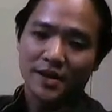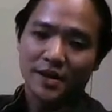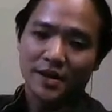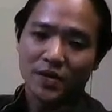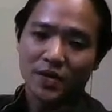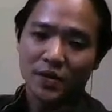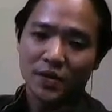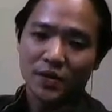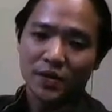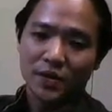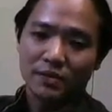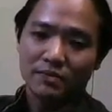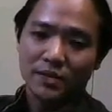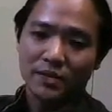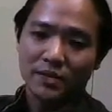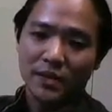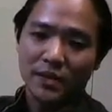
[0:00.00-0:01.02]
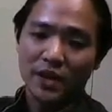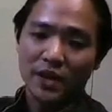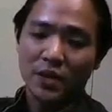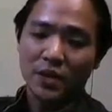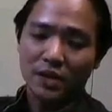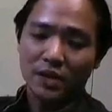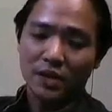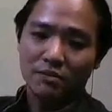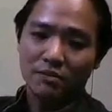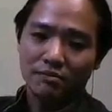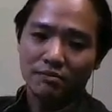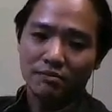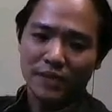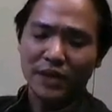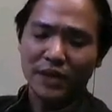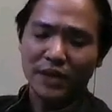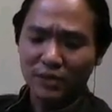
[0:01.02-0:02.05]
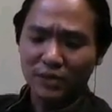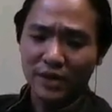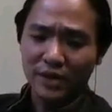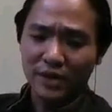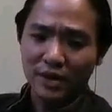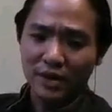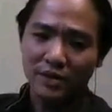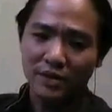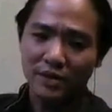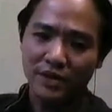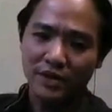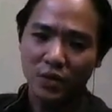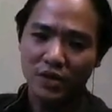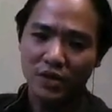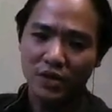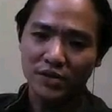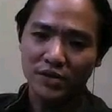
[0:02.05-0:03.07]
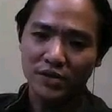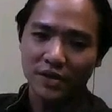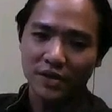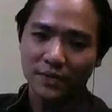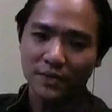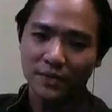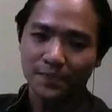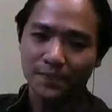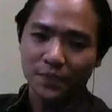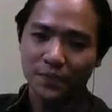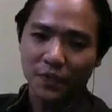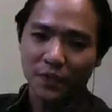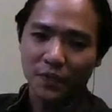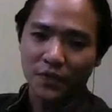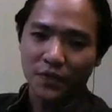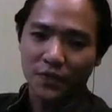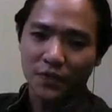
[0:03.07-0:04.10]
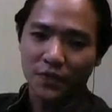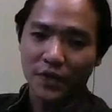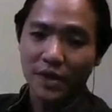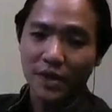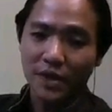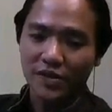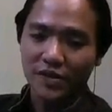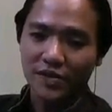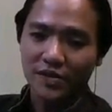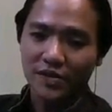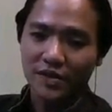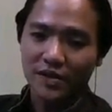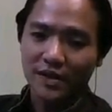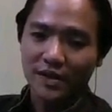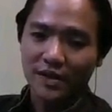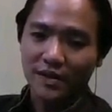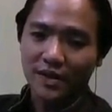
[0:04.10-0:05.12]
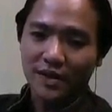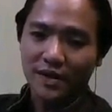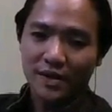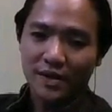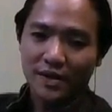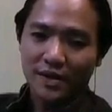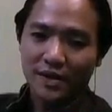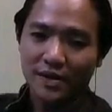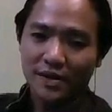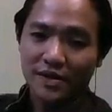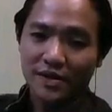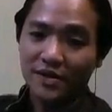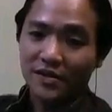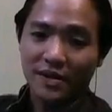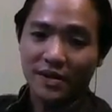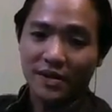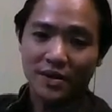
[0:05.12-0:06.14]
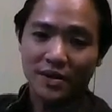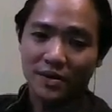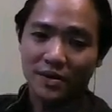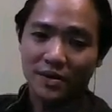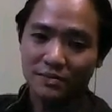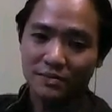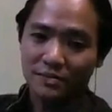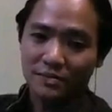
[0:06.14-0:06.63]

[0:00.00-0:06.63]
So the only downside with using free images is that chances are